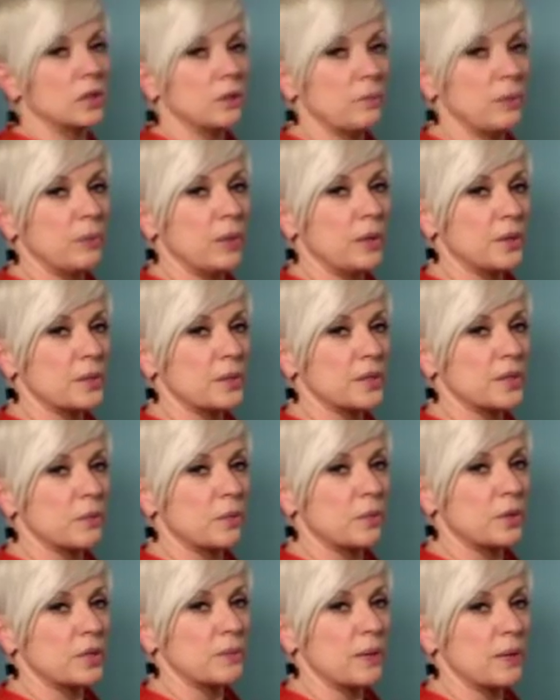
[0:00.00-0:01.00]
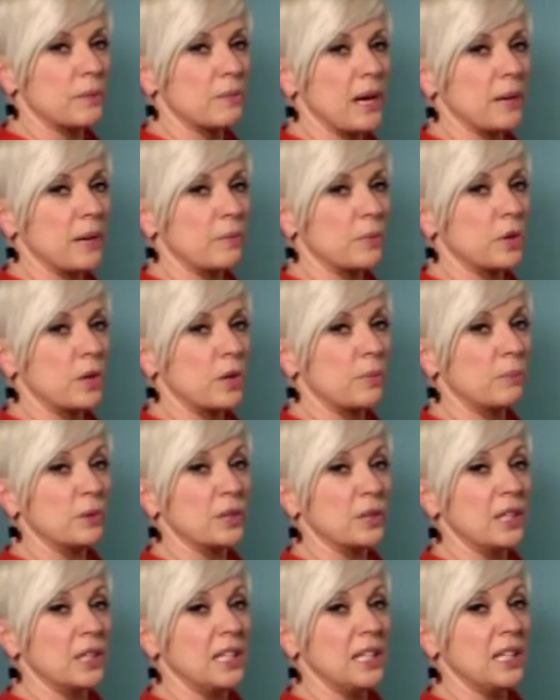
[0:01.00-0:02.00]
pulse towards my backbone on
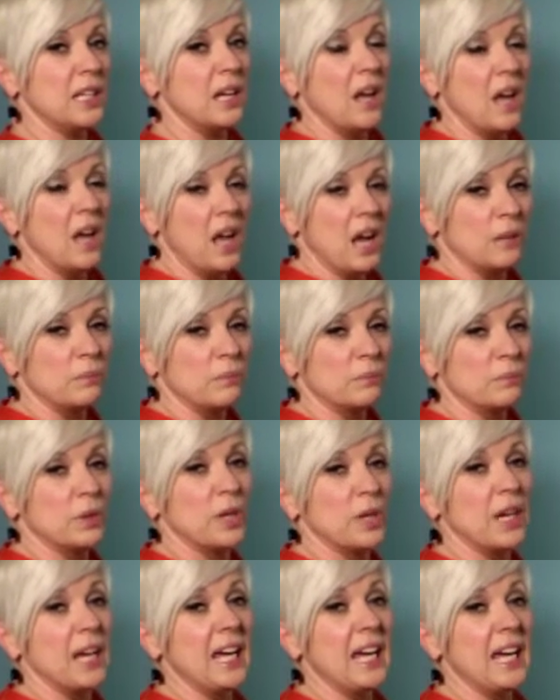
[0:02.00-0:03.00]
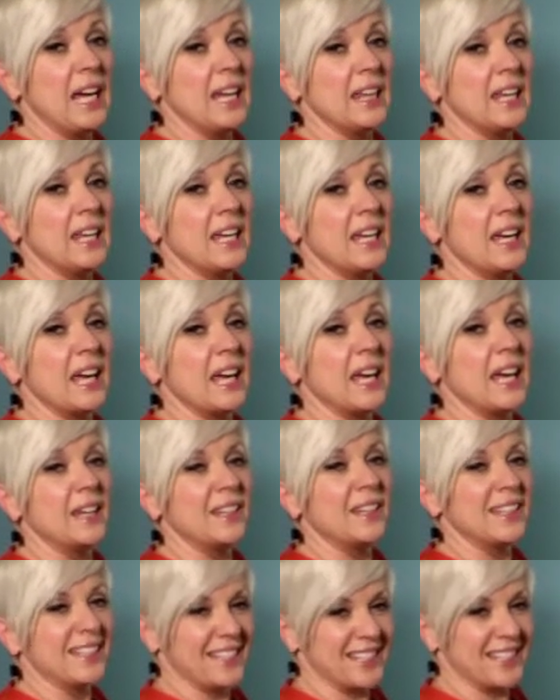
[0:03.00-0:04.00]
breathe. I'm breathing
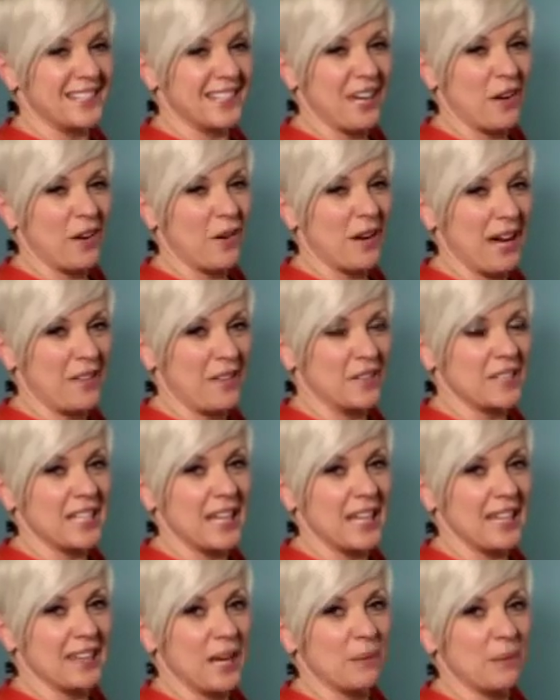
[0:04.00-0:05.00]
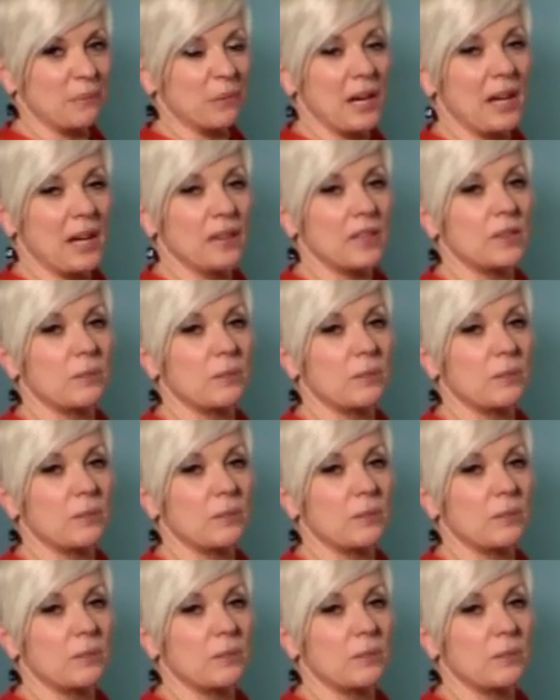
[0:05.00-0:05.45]
in, and you see how I have to take that breath? The